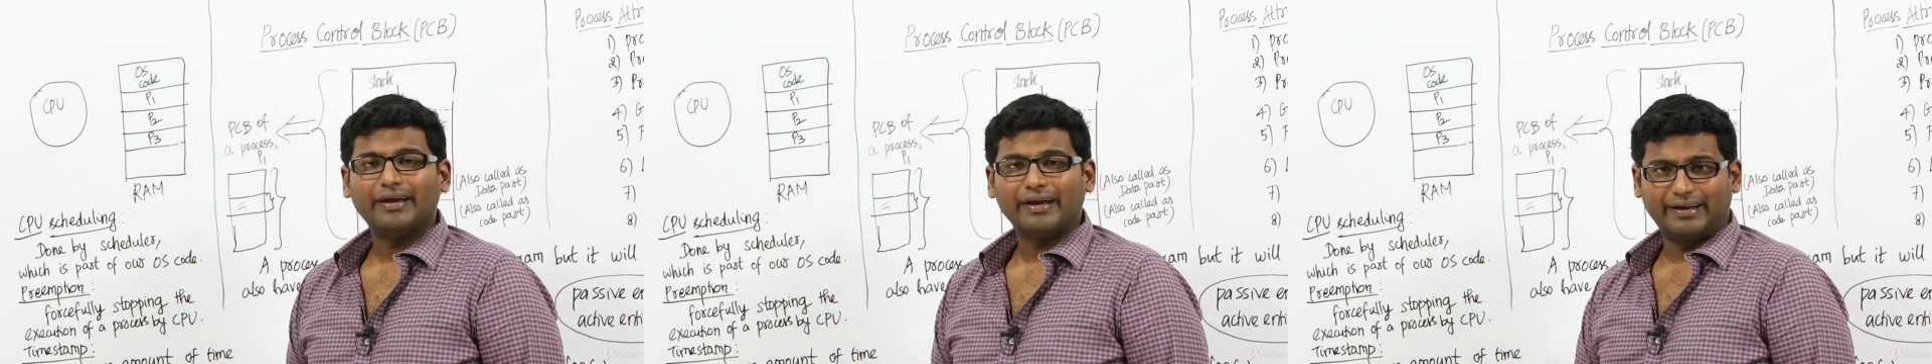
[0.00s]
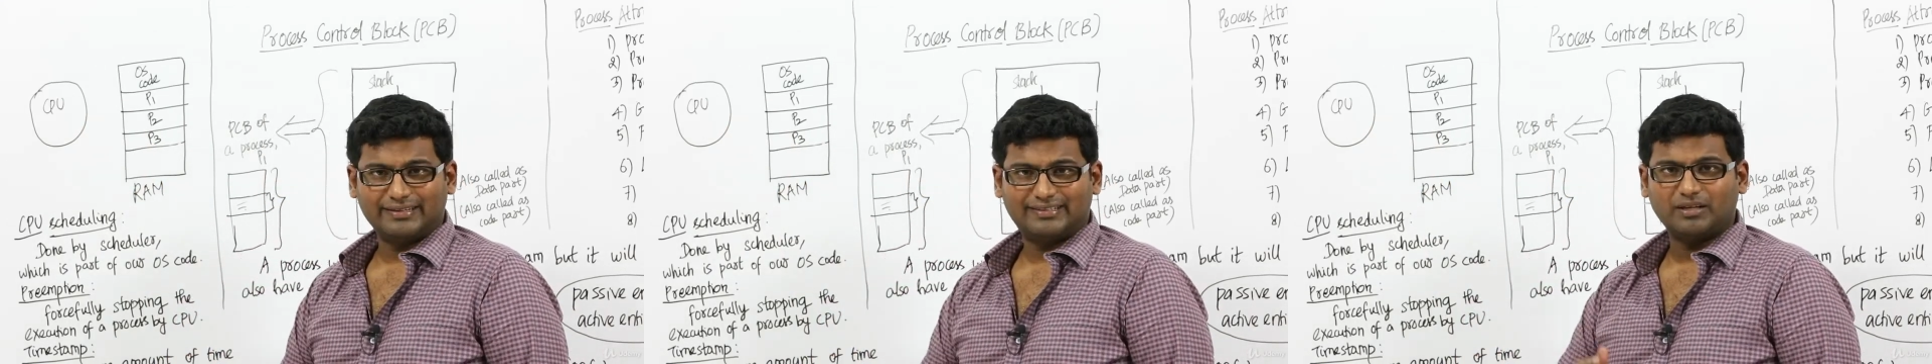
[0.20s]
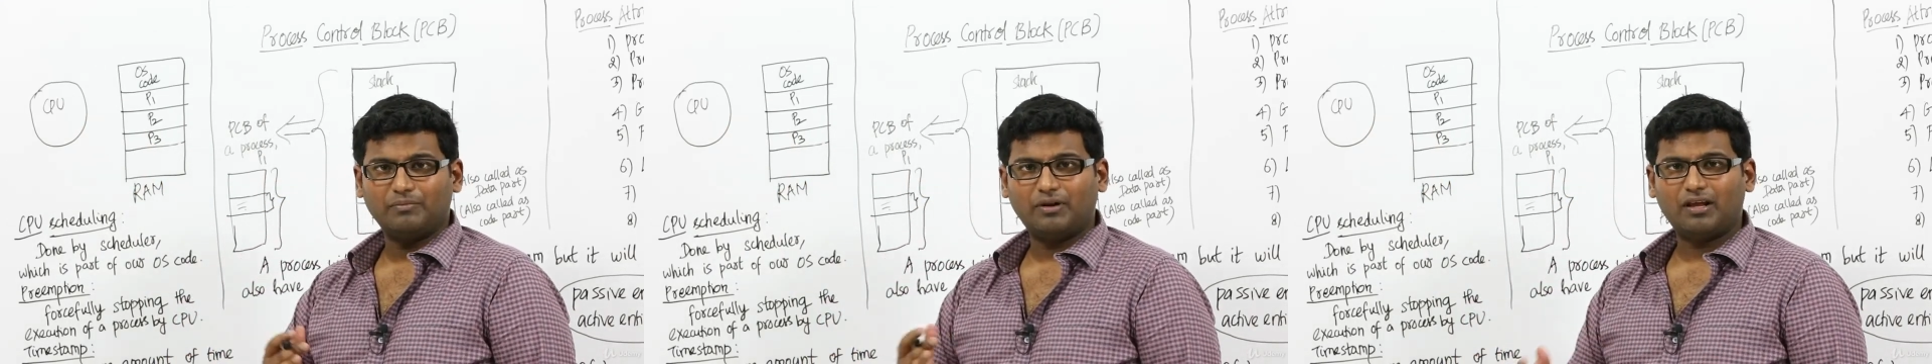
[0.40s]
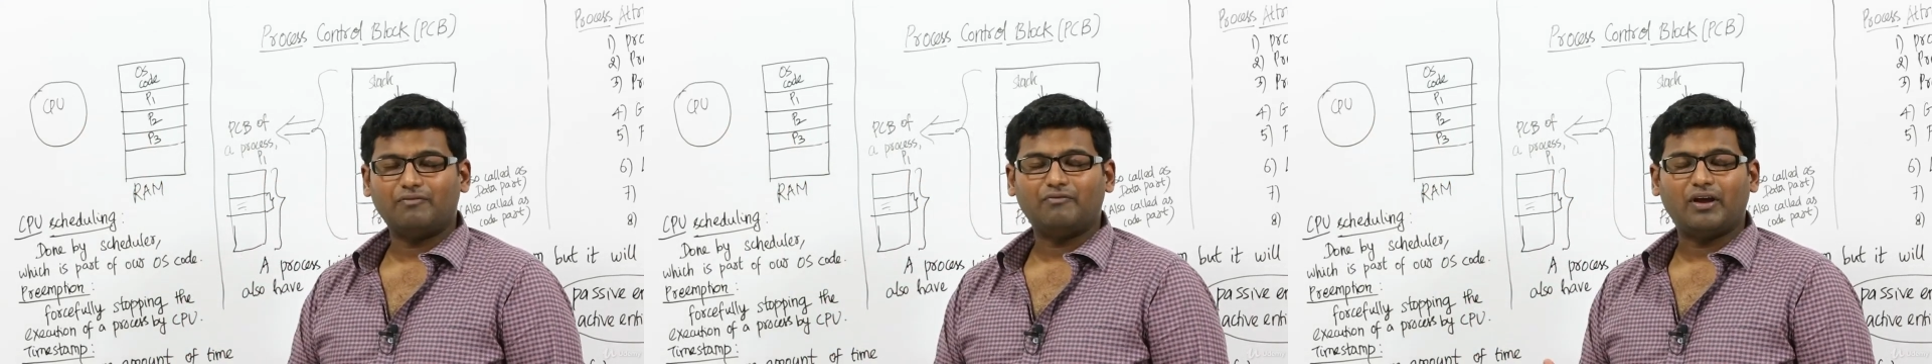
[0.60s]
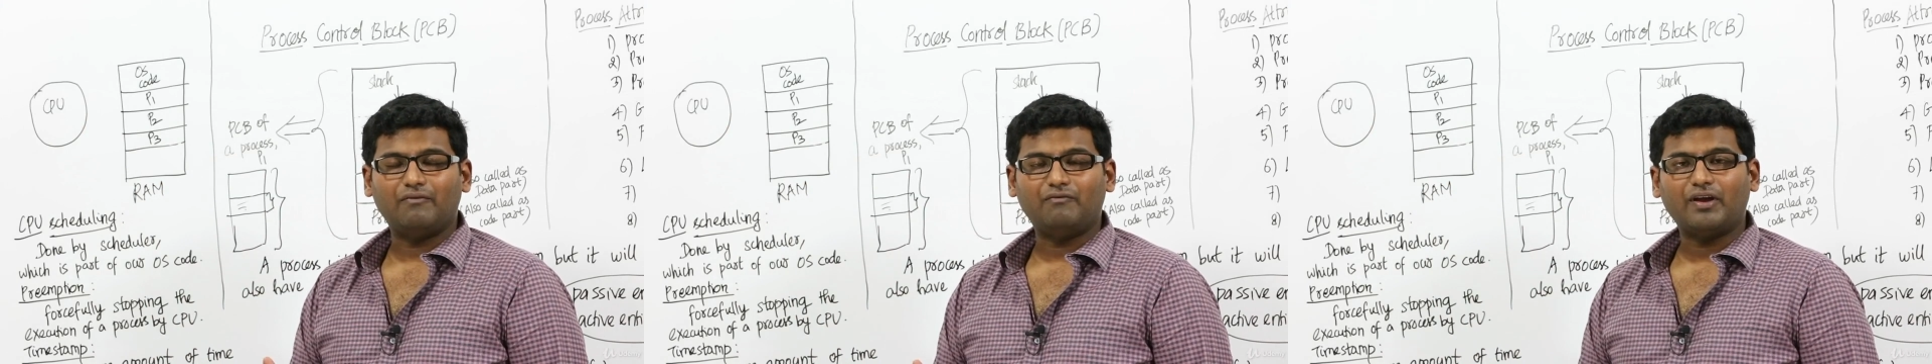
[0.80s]
In a
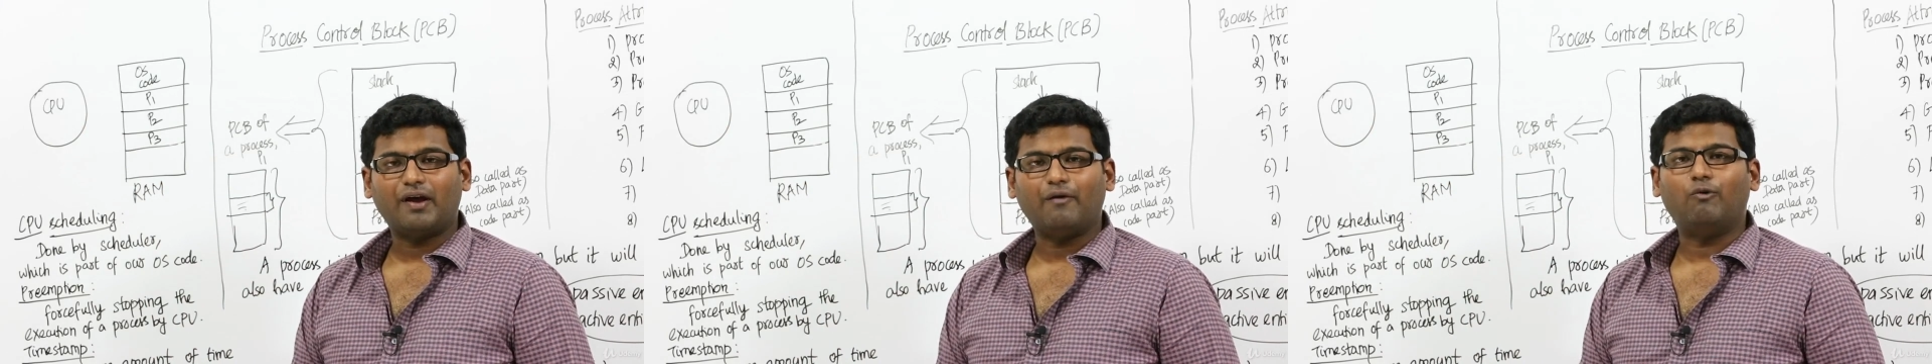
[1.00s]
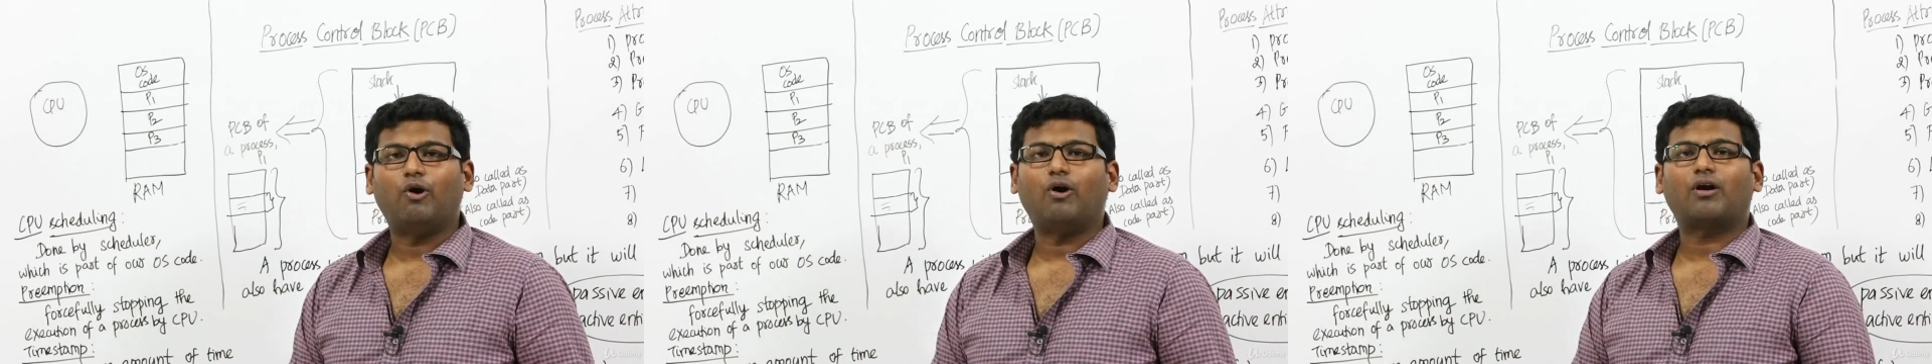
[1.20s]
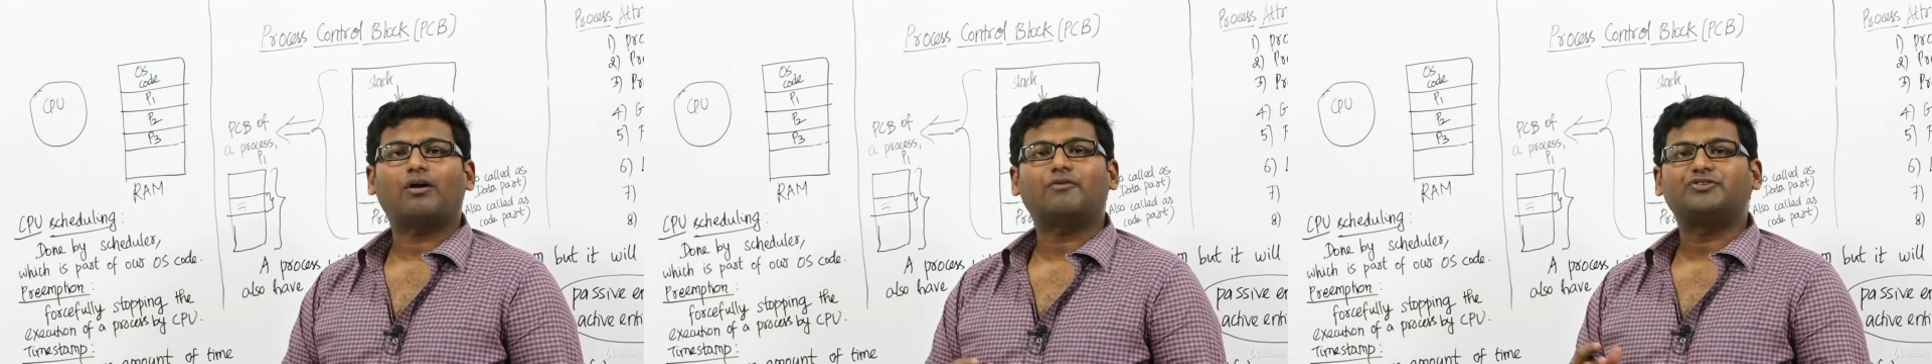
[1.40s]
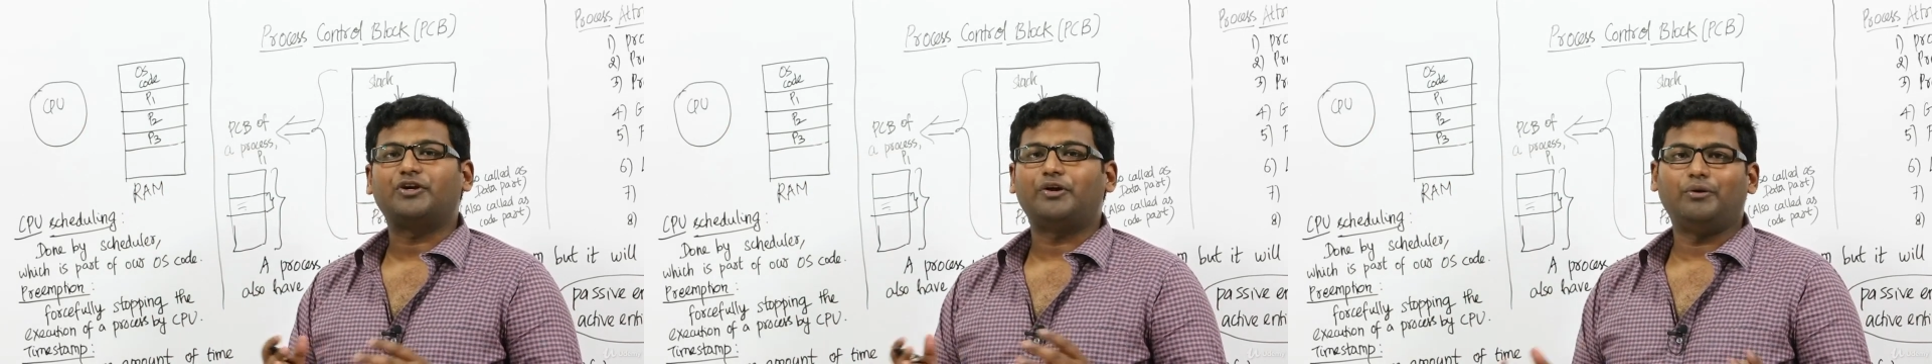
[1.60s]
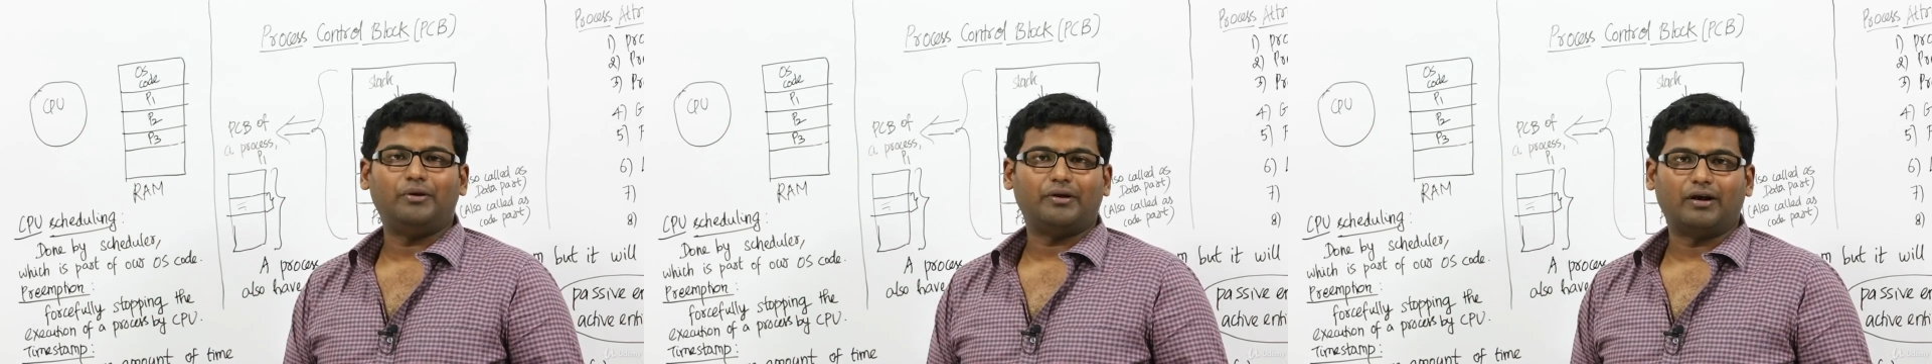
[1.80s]
similar way, we have lot of
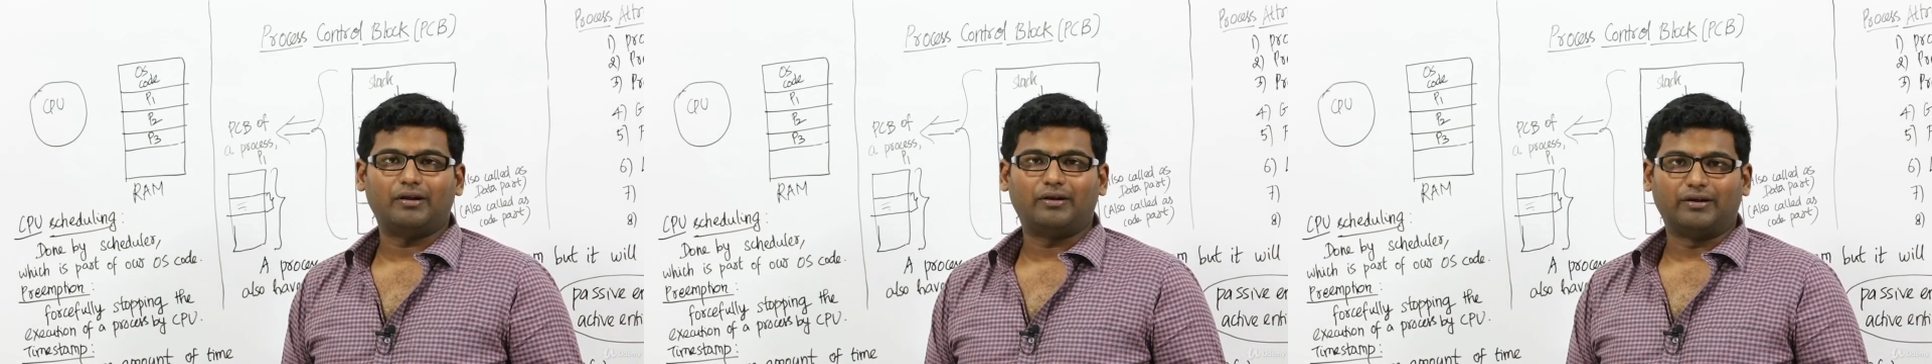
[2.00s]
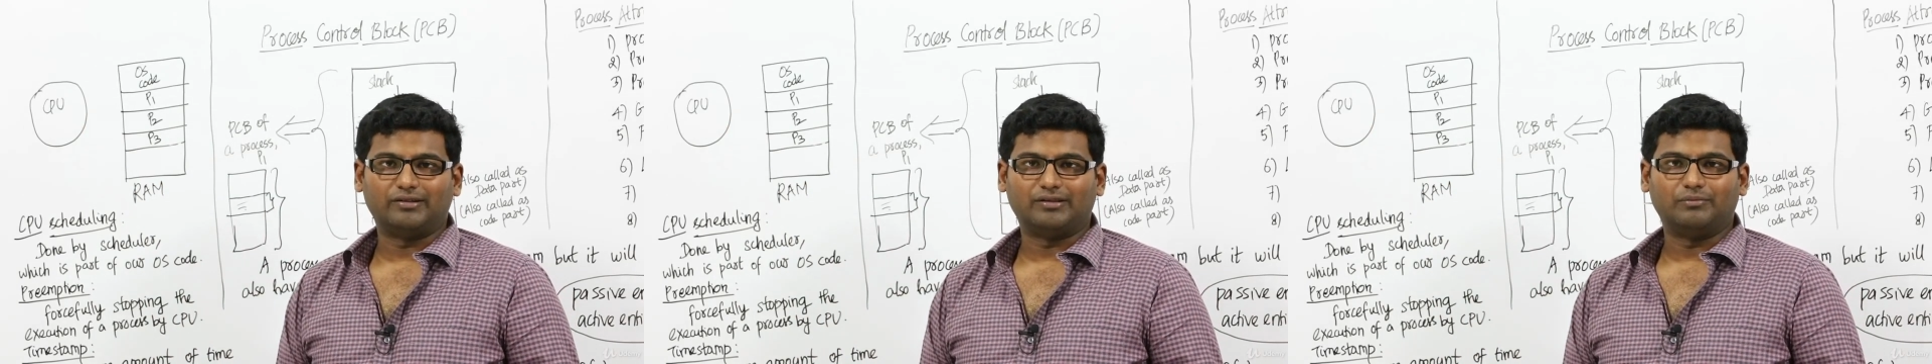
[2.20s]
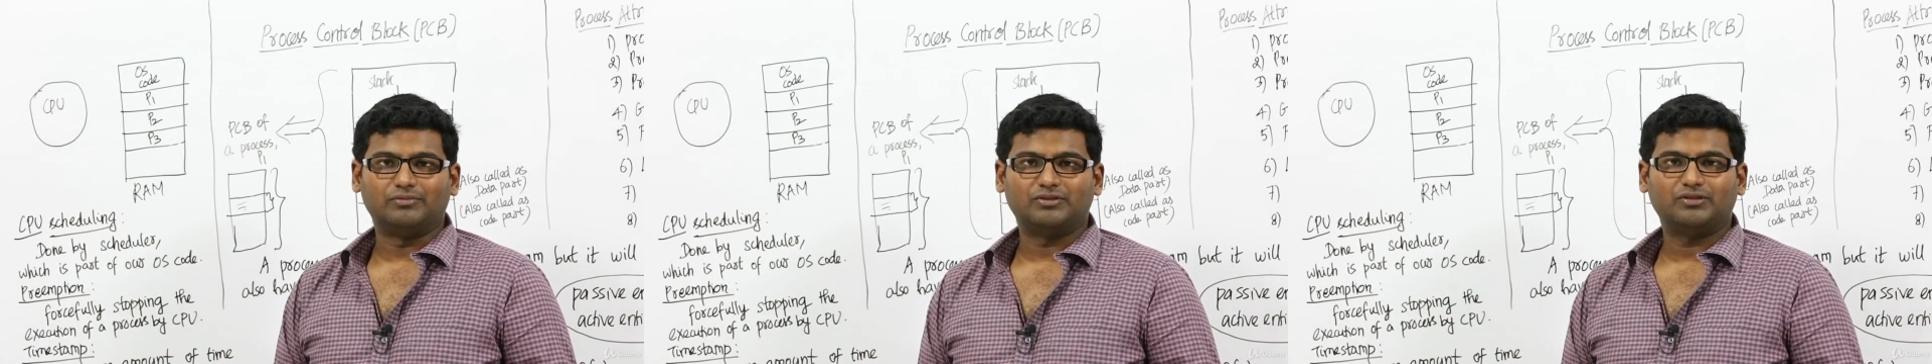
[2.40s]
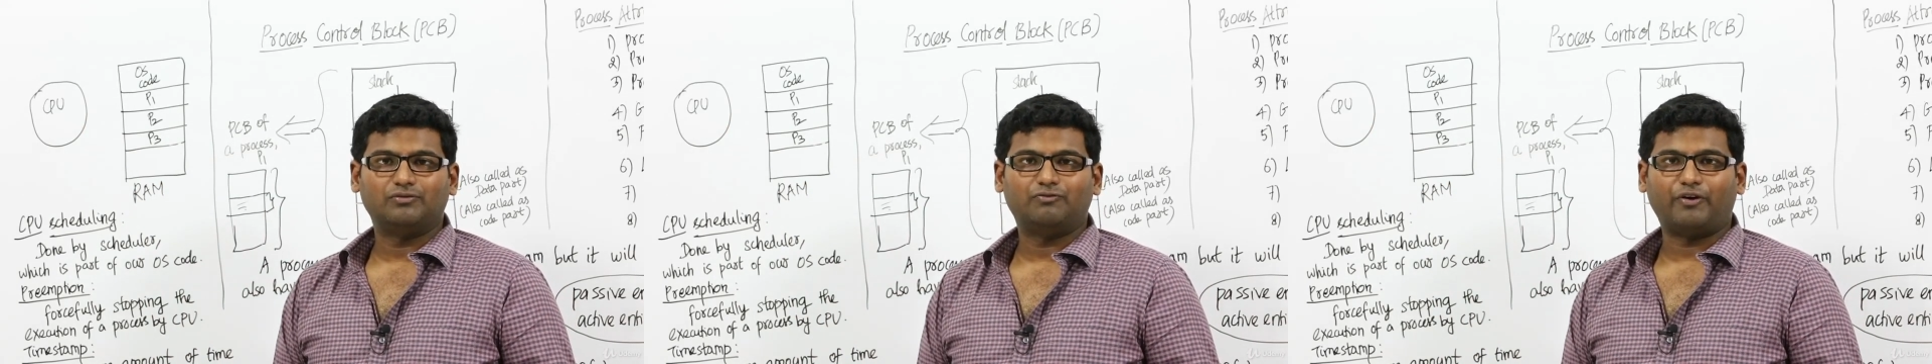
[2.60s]
scheduling algorithms.